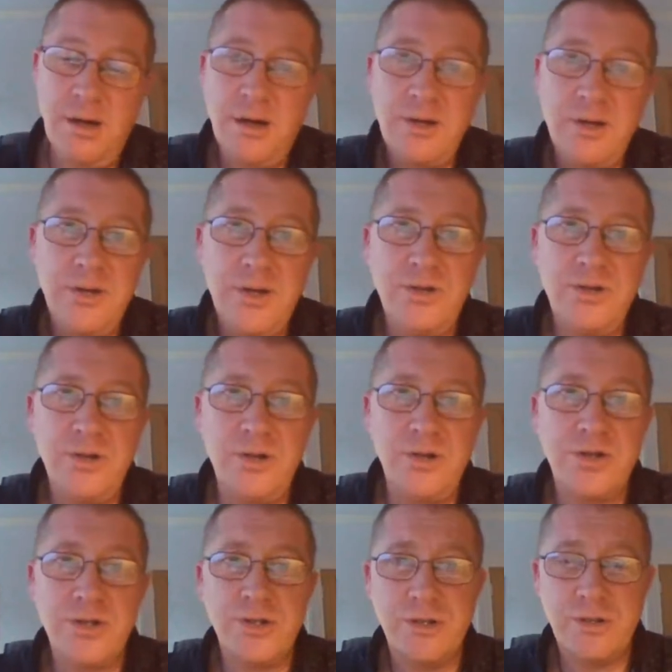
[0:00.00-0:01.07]
I've got no
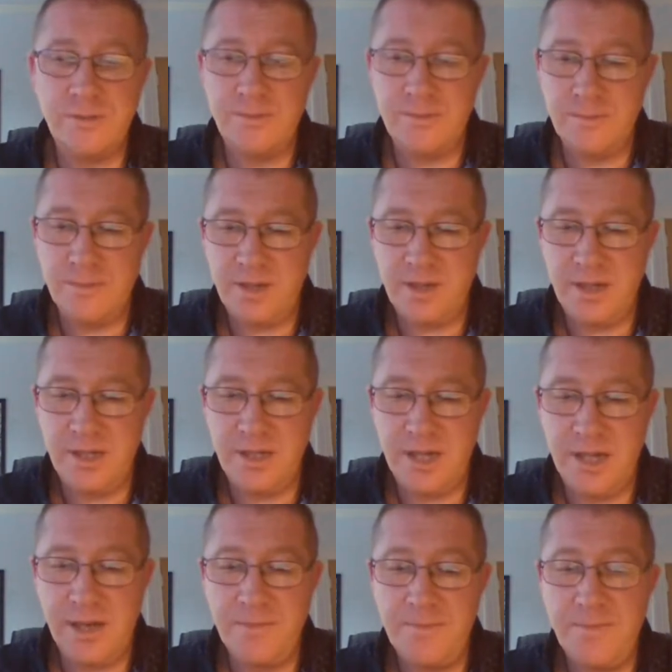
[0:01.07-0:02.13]
dosh, I
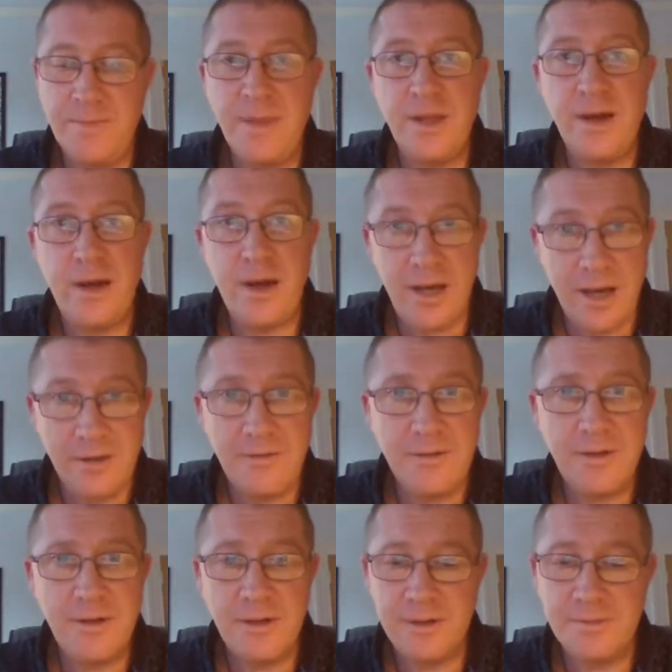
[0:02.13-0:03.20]
tell her. I
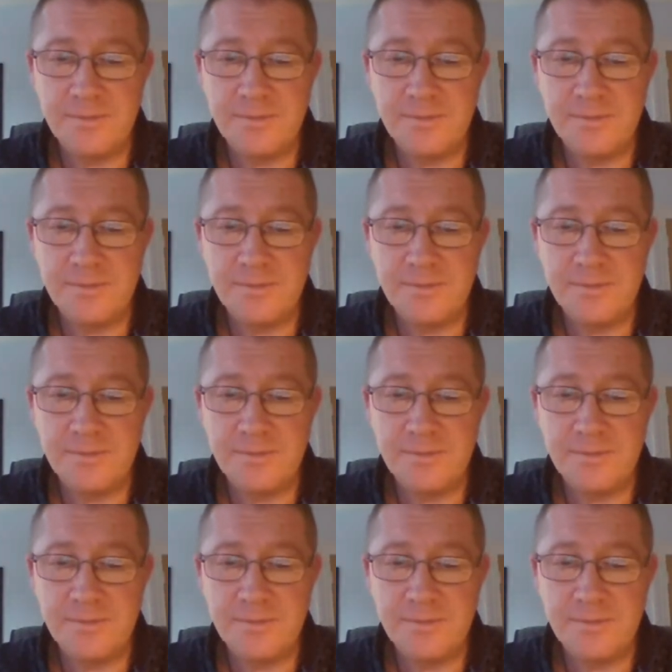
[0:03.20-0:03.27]
have.